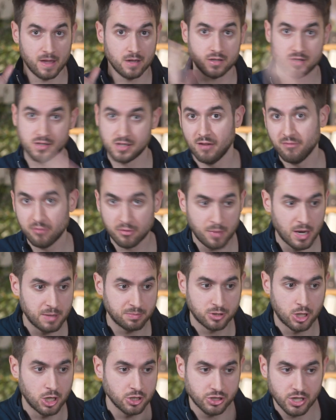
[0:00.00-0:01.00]
Some of my
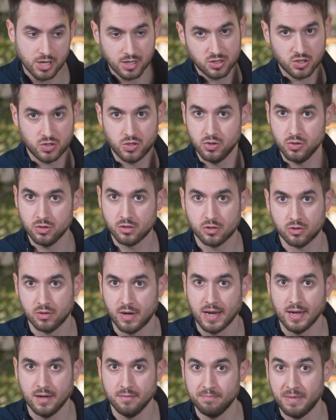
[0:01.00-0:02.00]
projects do
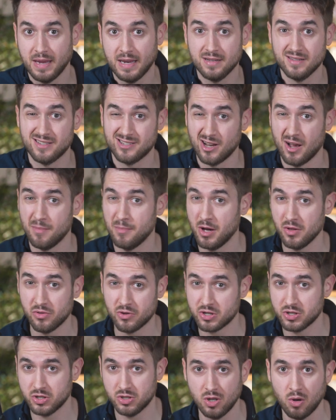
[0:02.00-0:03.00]
great and some
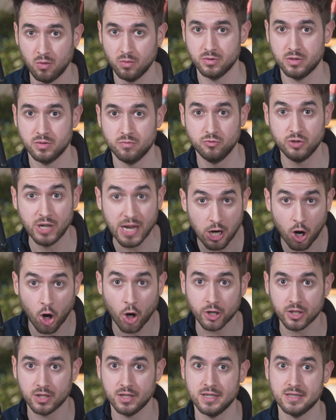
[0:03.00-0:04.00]
others don't.
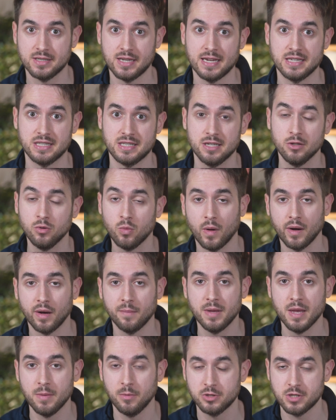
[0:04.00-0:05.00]
Regardless, I still want to
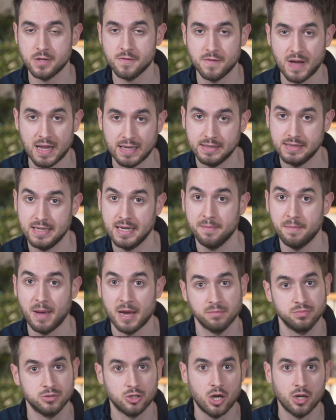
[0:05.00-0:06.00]
be able to validate
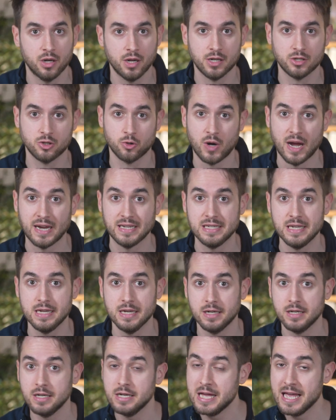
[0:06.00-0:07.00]
my product or
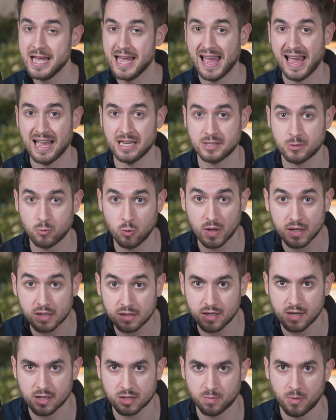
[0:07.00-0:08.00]
idea as
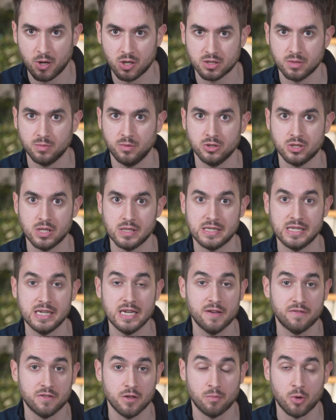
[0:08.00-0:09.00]
quickly as possible to
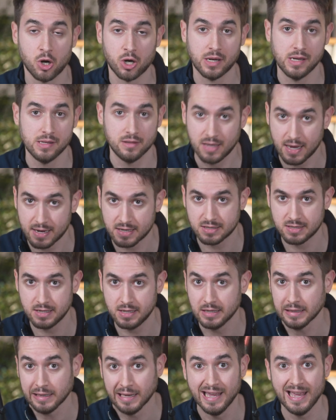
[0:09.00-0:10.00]
see if the market likes
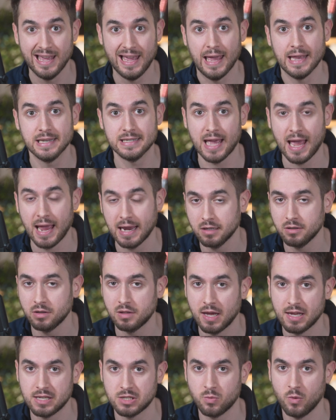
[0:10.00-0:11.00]
it and
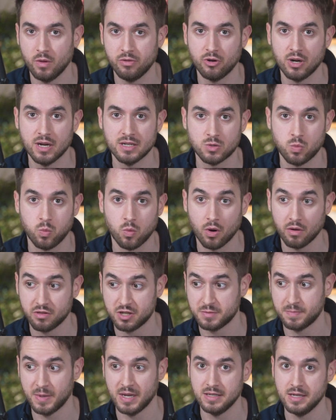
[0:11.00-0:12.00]
analyze whether it's worth
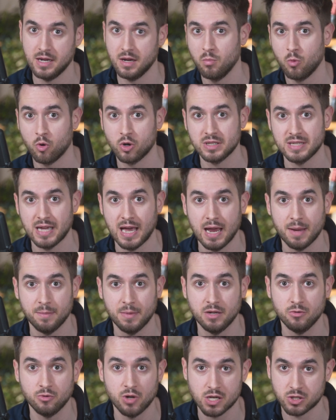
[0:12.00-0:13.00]
spending more time
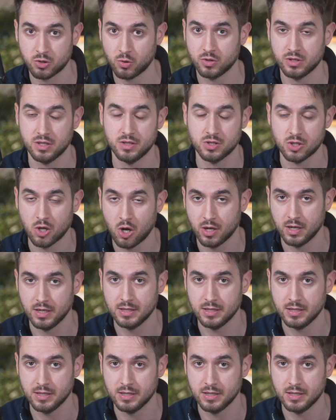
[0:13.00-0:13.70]
and resources on